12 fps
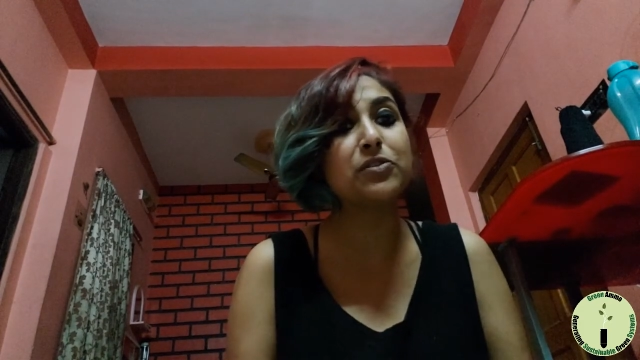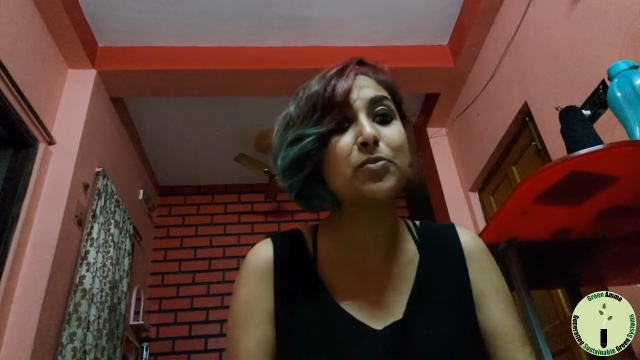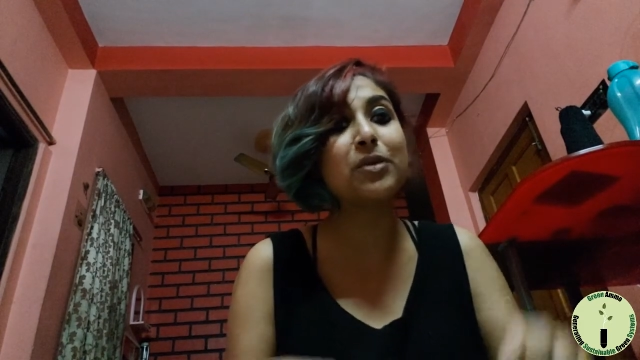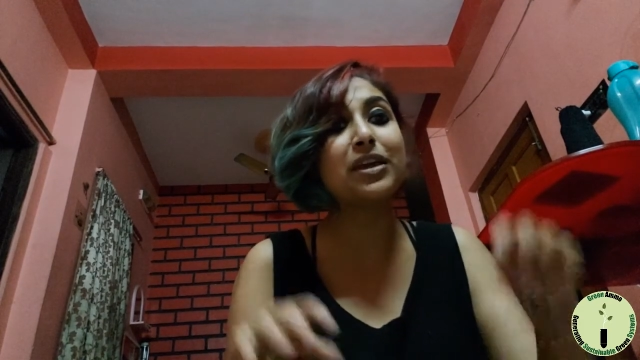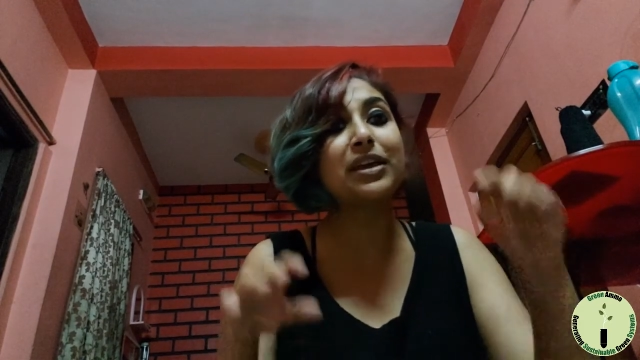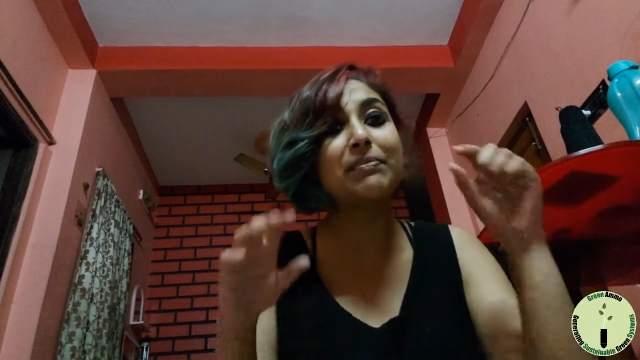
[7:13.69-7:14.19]
So
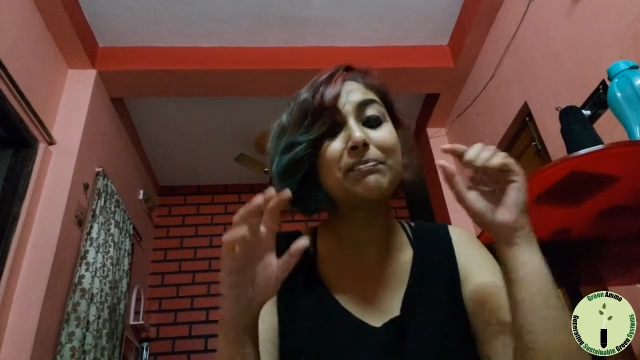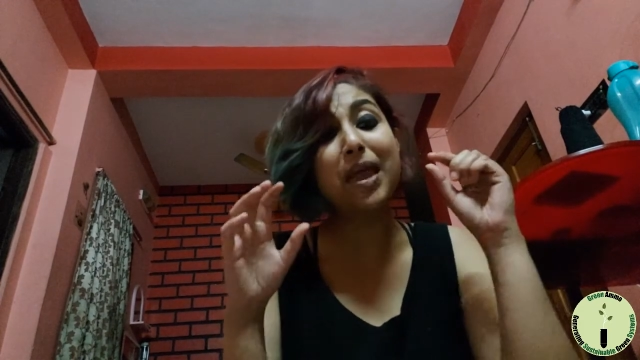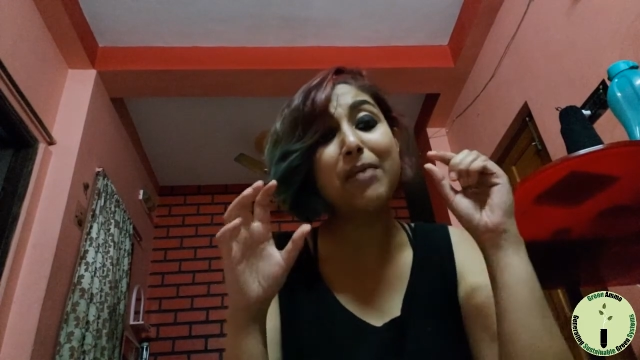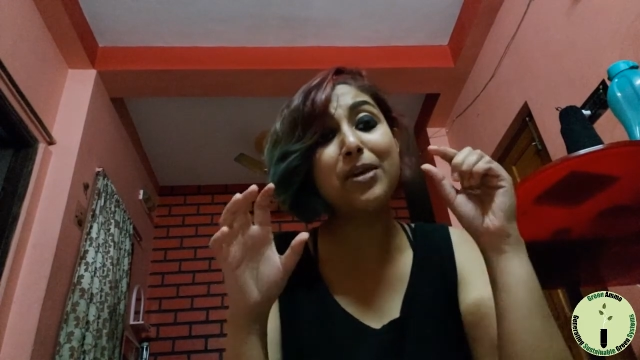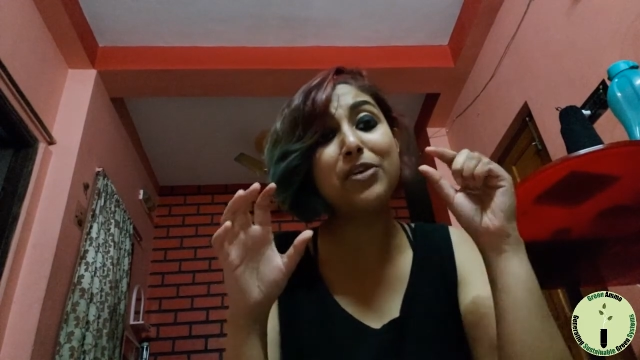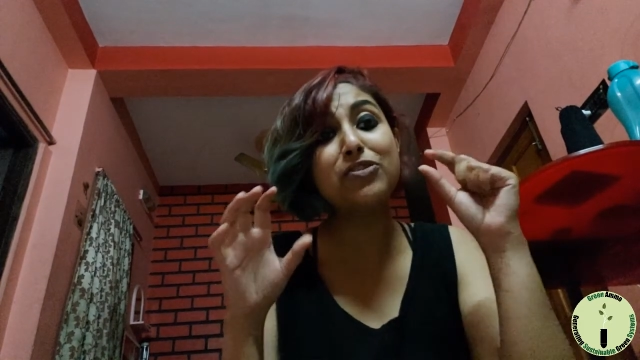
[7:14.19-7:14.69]

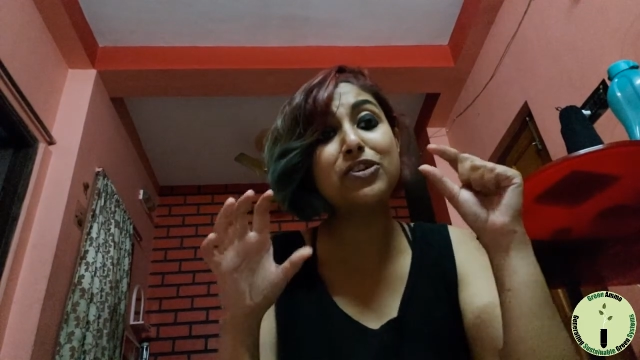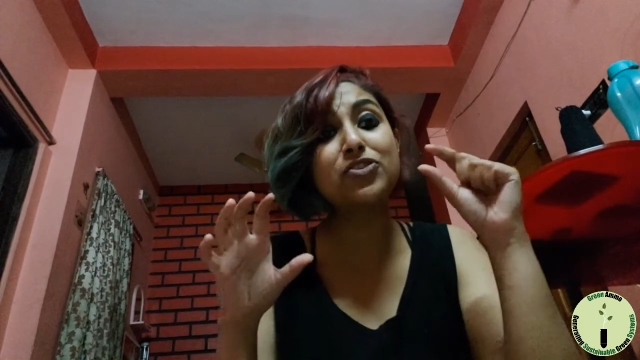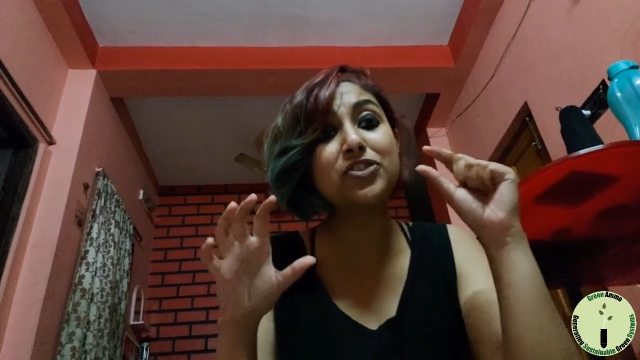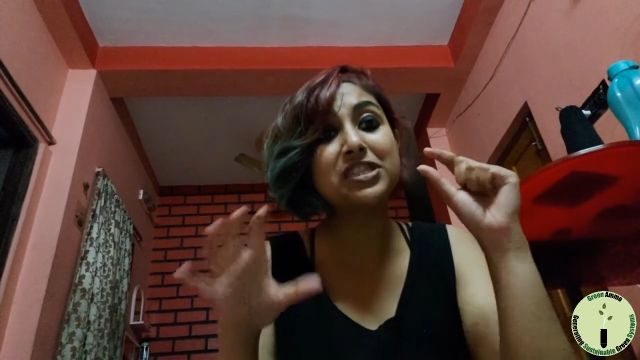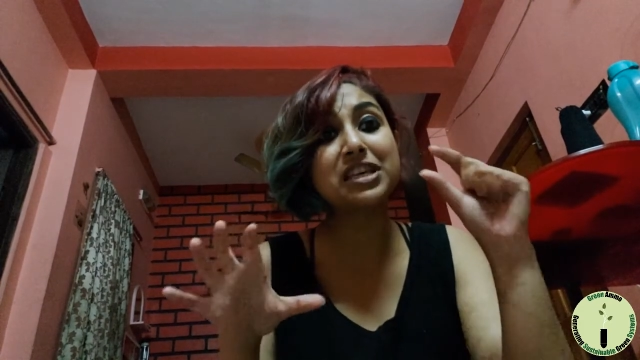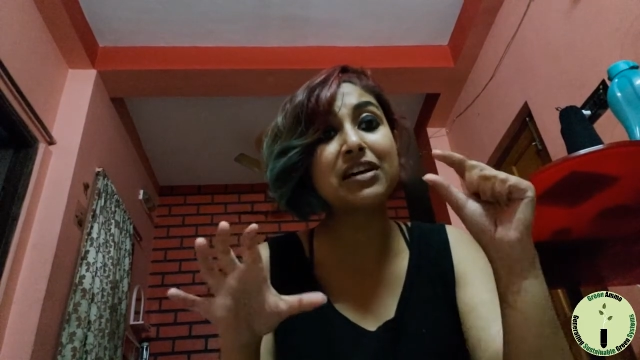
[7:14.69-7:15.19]
maybe you can
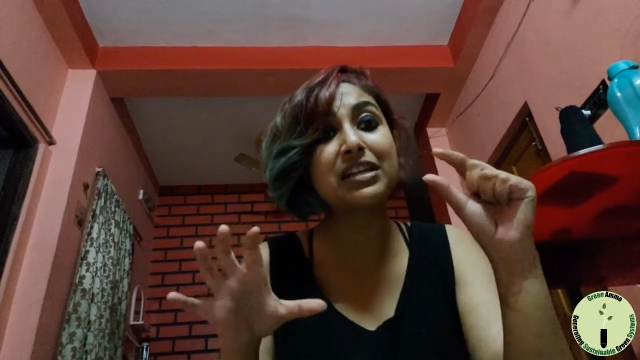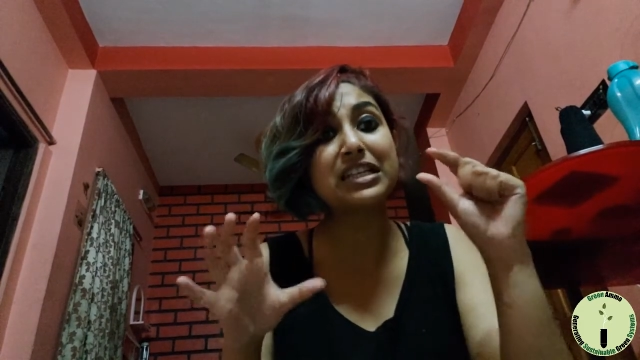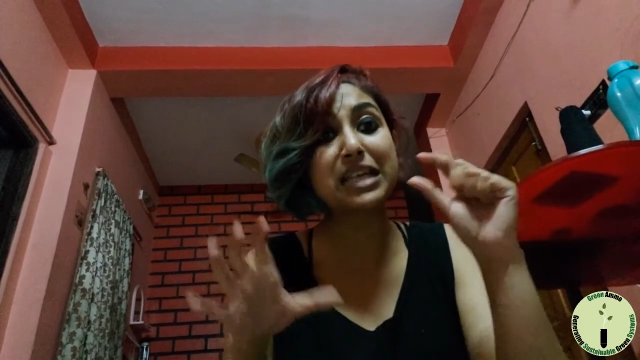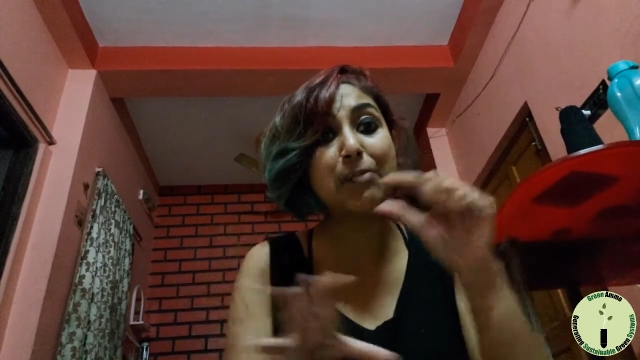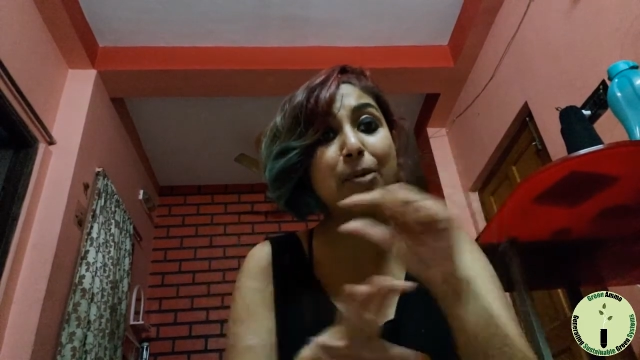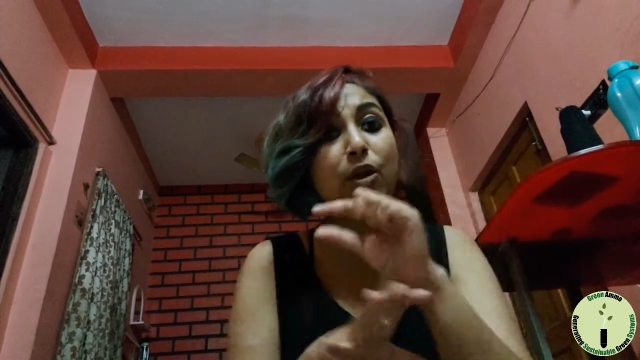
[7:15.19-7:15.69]
just start
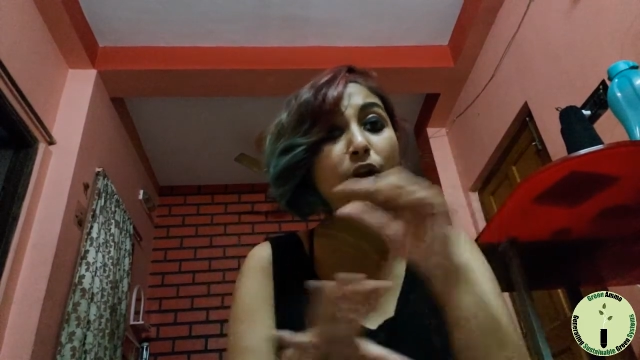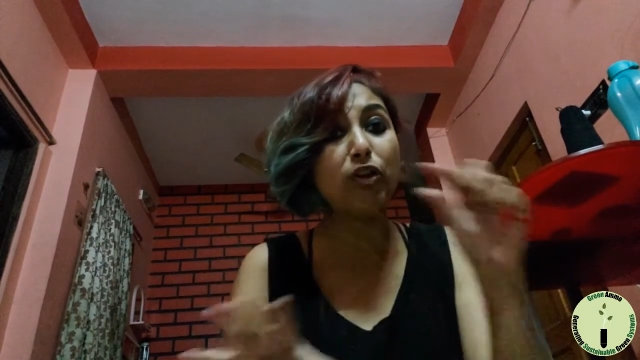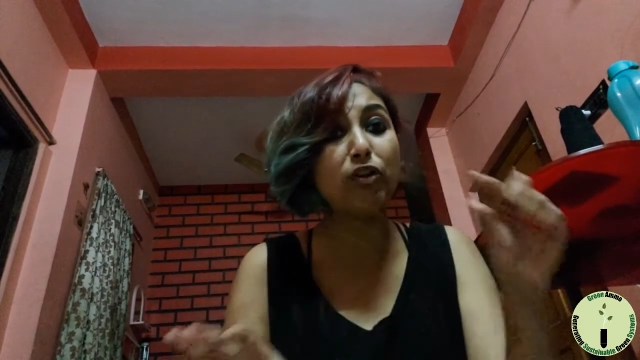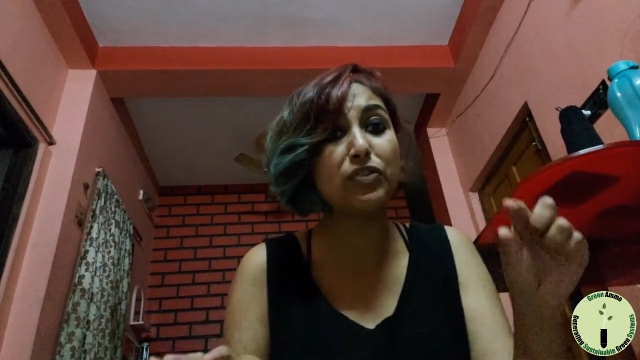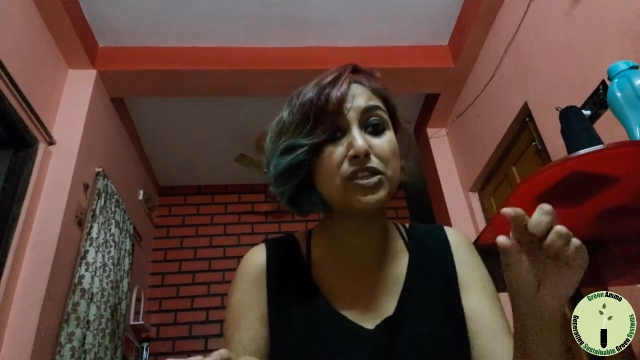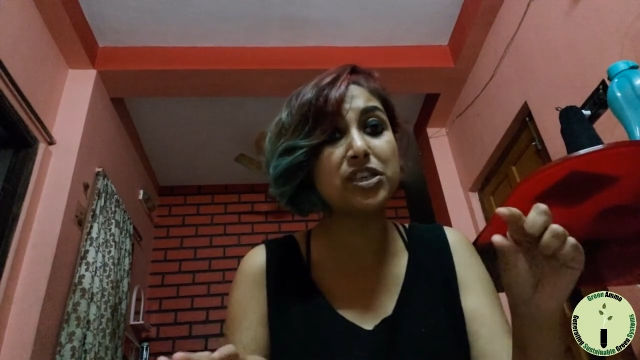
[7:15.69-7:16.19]
tapping
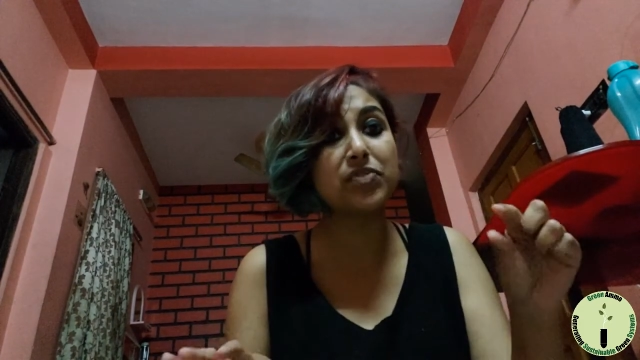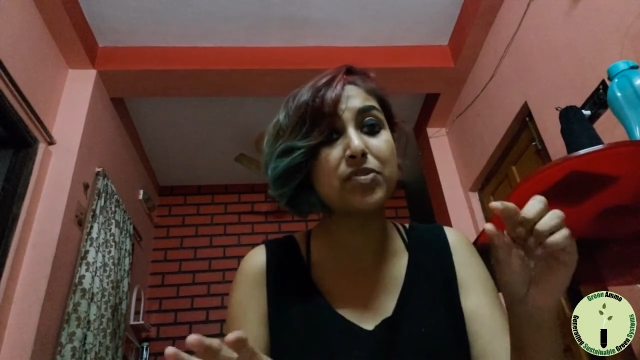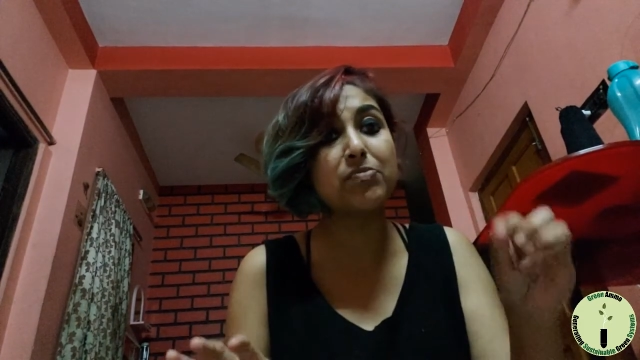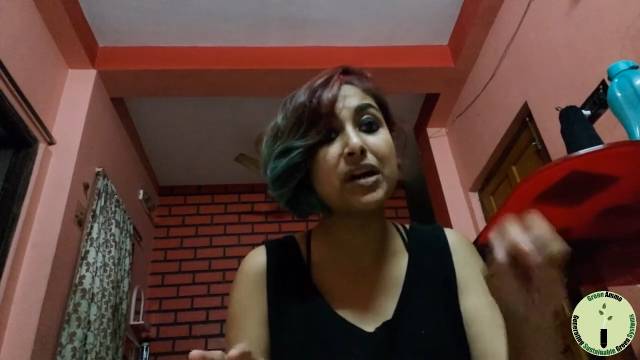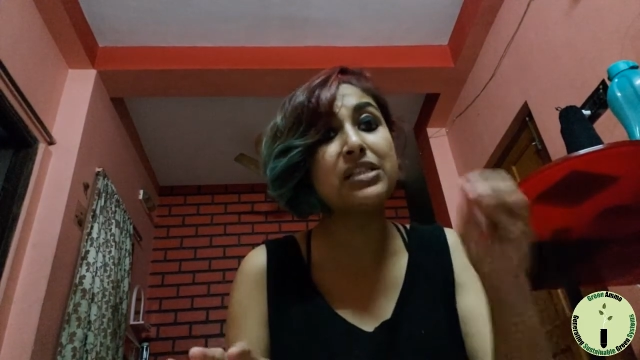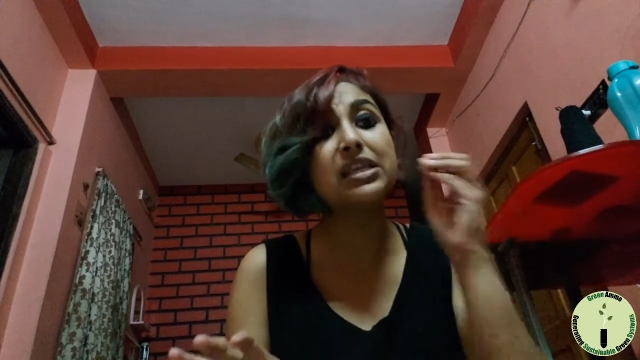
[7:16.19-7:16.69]
all of the
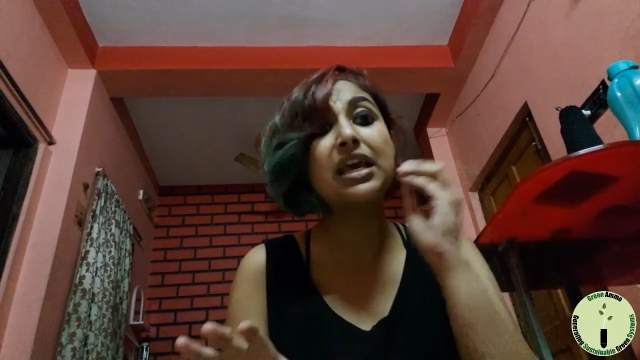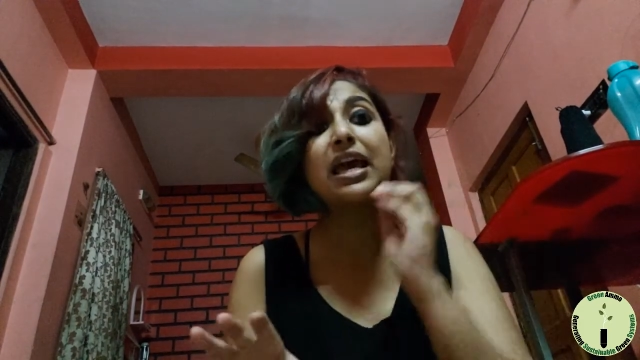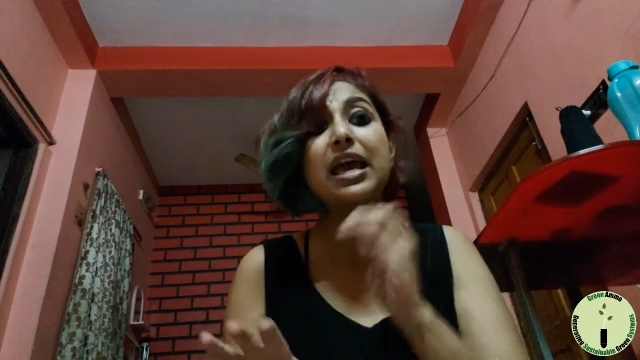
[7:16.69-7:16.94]
cigarette butts